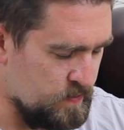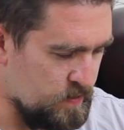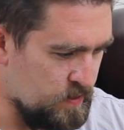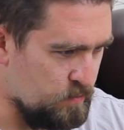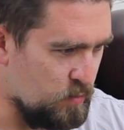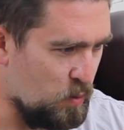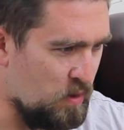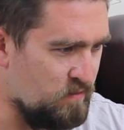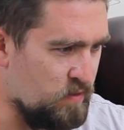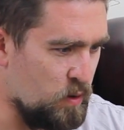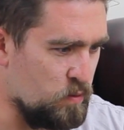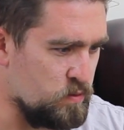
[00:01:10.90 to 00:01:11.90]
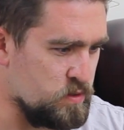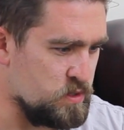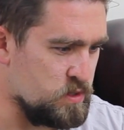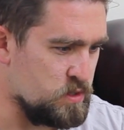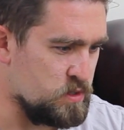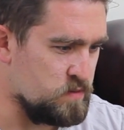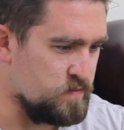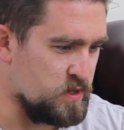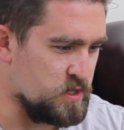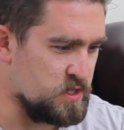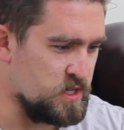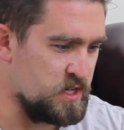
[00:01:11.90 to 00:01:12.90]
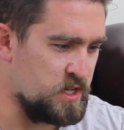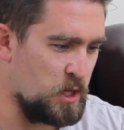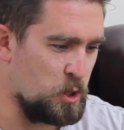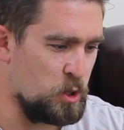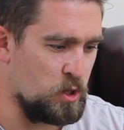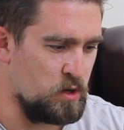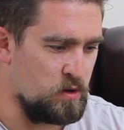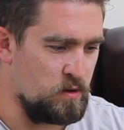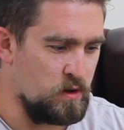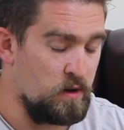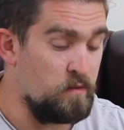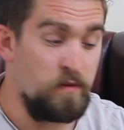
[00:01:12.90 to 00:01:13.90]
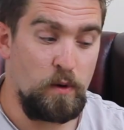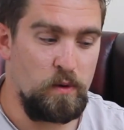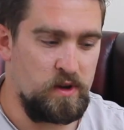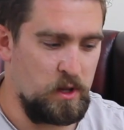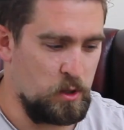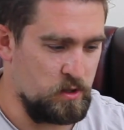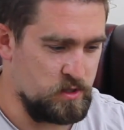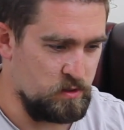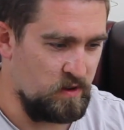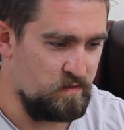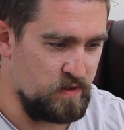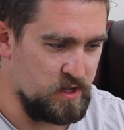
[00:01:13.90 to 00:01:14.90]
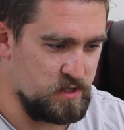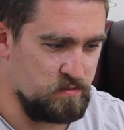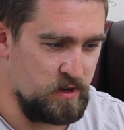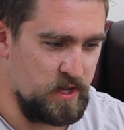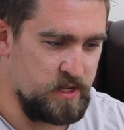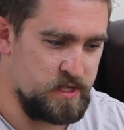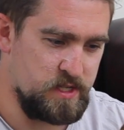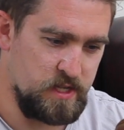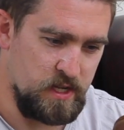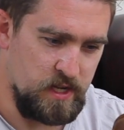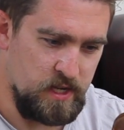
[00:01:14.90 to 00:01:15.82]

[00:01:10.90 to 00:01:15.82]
Number 1 Vaults, first edition, Vault Edition, sorry, first release.